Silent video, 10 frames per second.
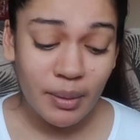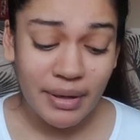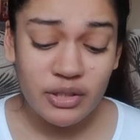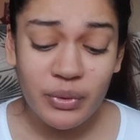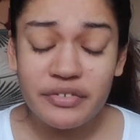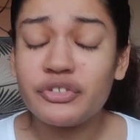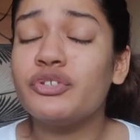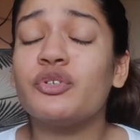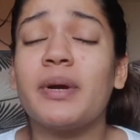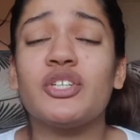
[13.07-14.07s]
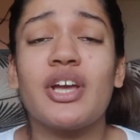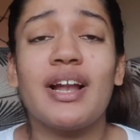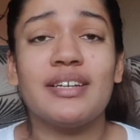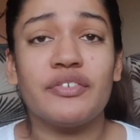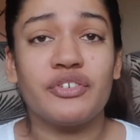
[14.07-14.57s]
By the way, if you're new to my
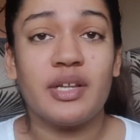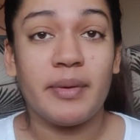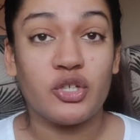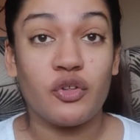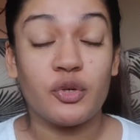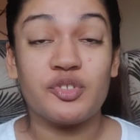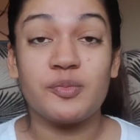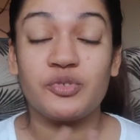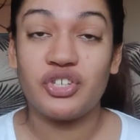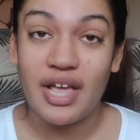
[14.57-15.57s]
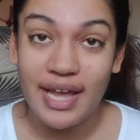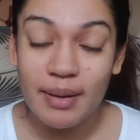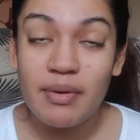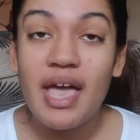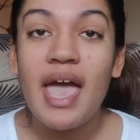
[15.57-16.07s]
channel, definitely make sure you
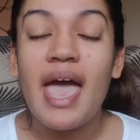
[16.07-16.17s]
subscribe